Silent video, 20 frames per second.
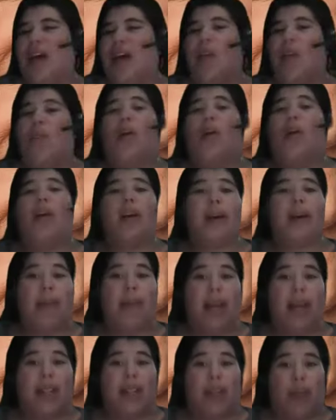uh, we'll come
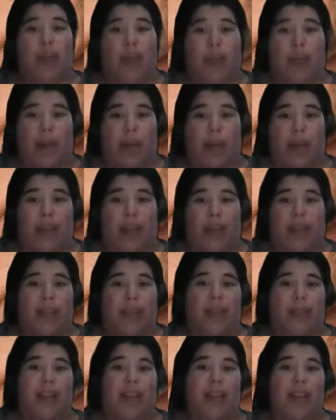back to Robin
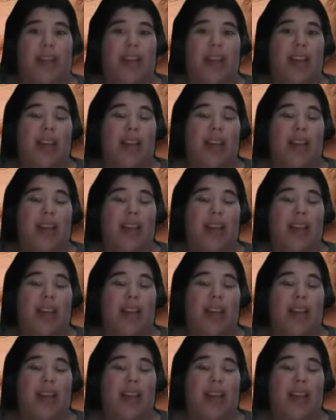Williams